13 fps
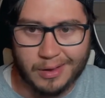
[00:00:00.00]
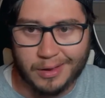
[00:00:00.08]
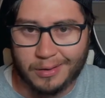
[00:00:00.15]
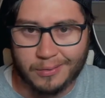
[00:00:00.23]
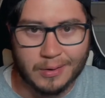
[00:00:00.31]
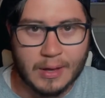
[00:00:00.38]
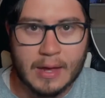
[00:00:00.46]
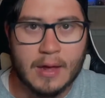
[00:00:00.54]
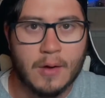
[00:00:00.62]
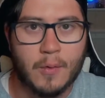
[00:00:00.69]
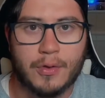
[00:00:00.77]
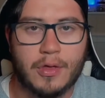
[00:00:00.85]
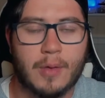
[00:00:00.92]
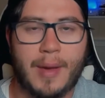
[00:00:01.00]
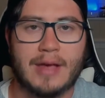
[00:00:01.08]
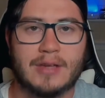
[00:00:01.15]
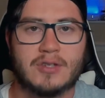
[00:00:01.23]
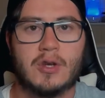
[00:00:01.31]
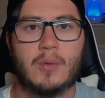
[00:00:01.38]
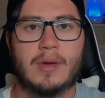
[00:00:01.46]
Like within the
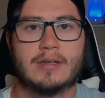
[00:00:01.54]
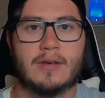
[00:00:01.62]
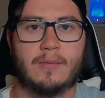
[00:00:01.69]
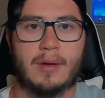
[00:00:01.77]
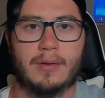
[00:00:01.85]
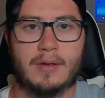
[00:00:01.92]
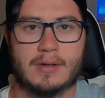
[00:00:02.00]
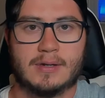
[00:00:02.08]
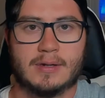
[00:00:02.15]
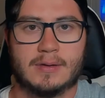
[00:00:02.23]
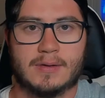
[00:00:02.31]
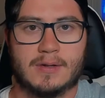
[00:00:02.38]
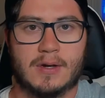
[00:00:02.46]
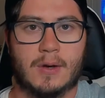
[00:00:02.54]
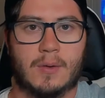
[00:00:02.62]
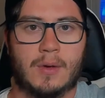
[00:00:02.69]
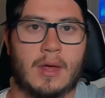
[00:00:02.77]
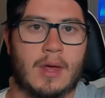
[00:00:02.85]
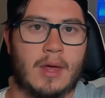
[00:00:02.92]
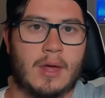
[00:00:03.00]
past 2 weeks I've built this, so
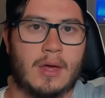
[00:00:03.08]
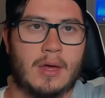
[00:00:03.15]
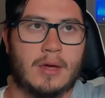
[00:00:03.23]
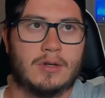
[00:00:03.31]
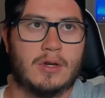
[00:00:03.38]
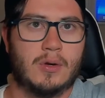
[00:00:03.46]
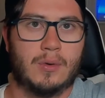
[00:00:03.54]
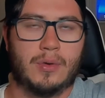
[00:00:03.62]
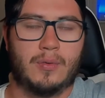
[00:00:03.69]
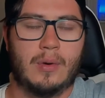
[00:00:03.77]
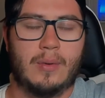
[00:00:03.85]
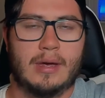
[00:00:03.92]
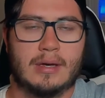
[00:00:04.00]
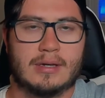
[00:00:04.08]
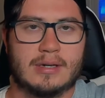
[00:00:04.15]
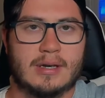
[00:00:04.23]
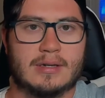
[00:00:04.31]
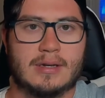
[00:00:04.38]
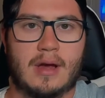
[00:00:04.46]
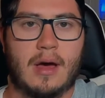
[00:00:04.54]
2-3 weeks.
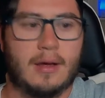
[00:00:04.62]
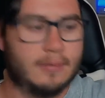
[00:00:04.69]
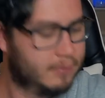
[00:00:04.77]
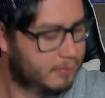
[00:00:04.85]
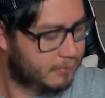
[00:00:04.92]
It's not